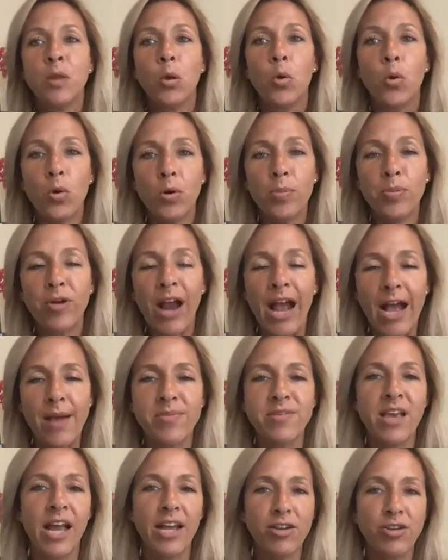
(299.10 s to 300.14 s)
or
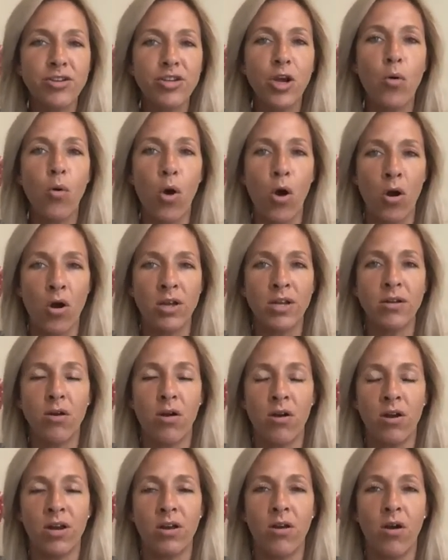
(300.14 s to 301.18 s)
perhaps I could go on and
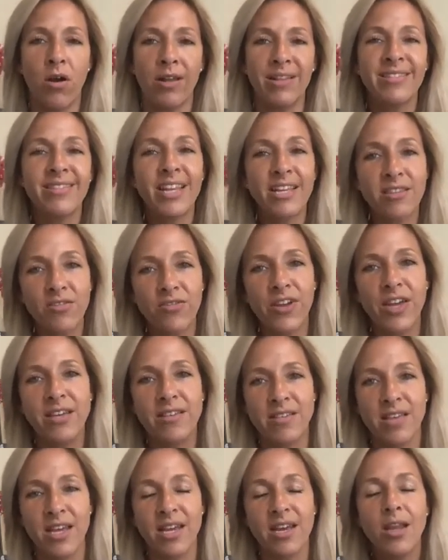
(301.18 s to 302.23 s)
on and on. Let's
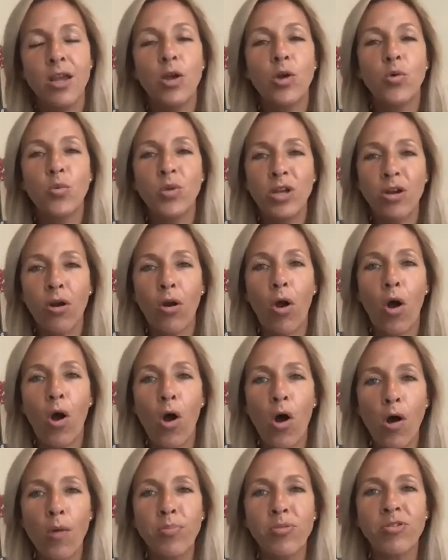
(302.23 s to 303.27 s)
face it, we are
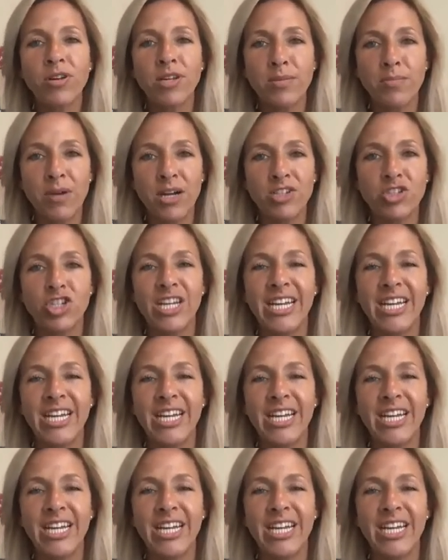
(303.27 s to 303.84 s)
all pretty much